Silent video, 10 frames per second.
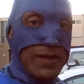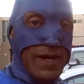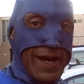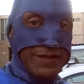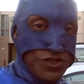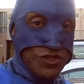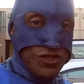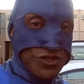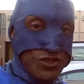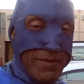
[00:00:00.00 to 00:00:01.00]
Hi, this is
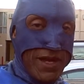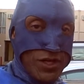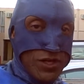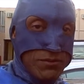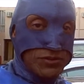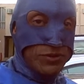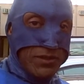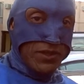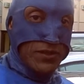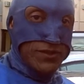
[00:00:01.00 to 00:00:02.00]
Danger Man, the Urban
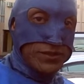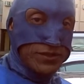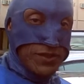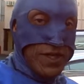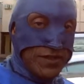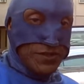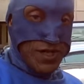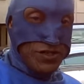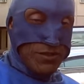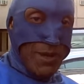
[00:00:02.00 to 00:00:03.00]
Superhero, and this is another
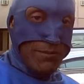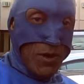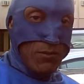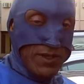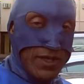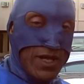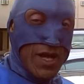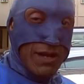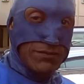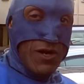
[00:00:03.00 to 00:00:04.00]
Danger Man moment.
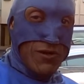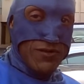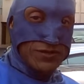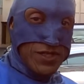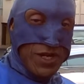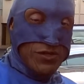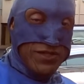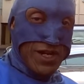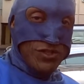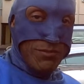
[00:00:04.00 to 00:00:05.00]
I'm calling this
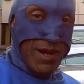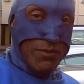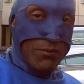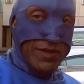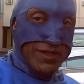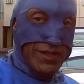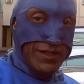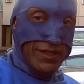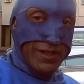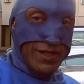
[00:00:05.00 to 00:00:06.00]
Danger Man moment
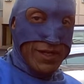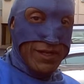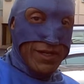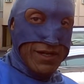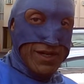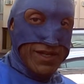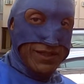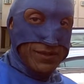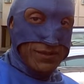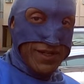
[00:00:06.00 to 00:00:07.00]

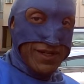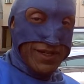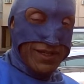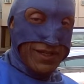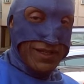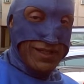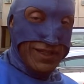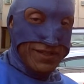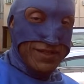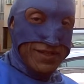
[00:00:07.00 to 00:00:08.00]
Hillary
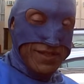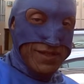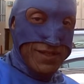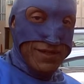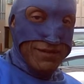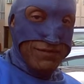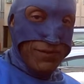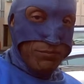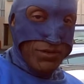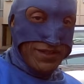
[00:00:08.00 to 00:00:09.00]
Clinton
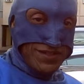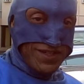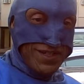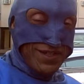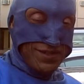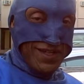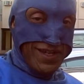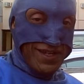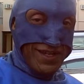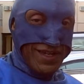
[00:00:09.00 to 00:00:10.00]
for president, okay?